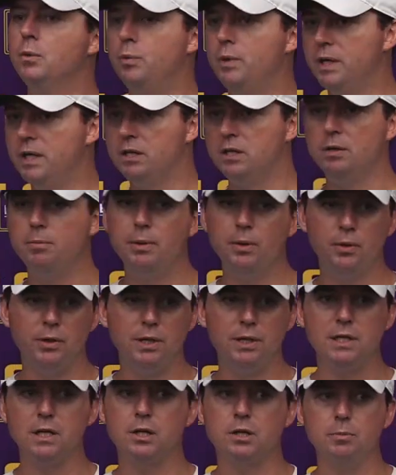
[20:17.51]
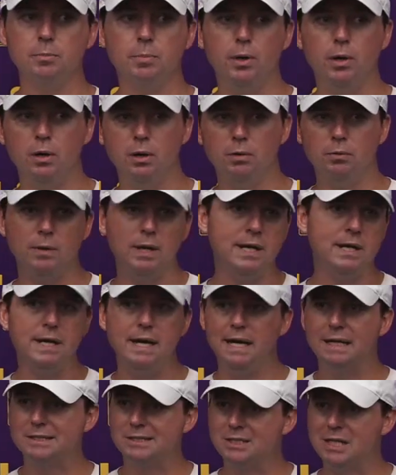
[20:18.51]
We need the ability to get the ball right
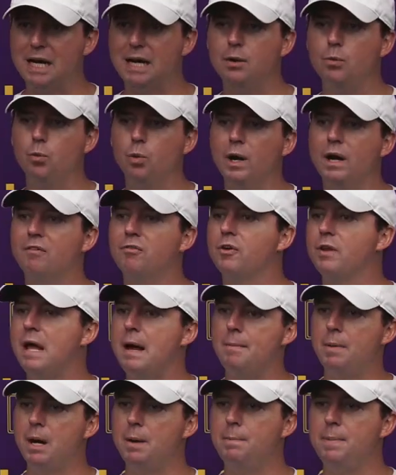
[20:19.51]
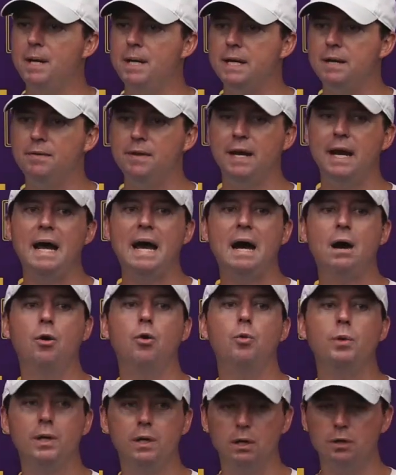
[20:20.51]
outside, whatever that might be. And then how
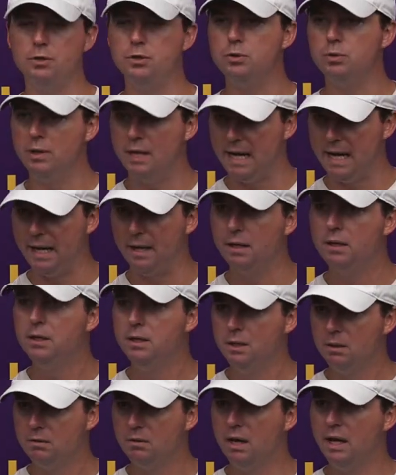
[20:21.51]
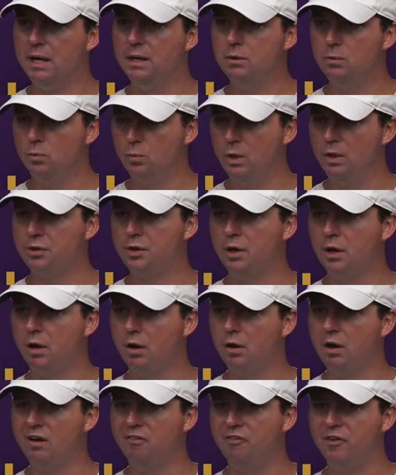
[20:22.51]
are we going to do that, right, within
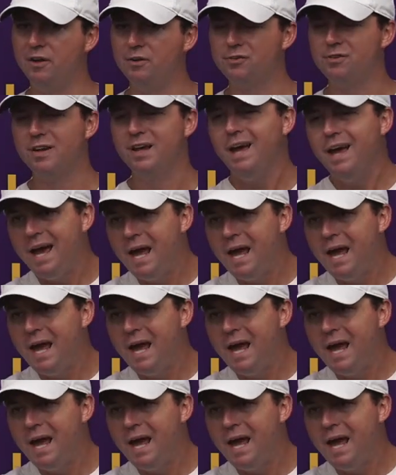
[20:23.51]
our offense?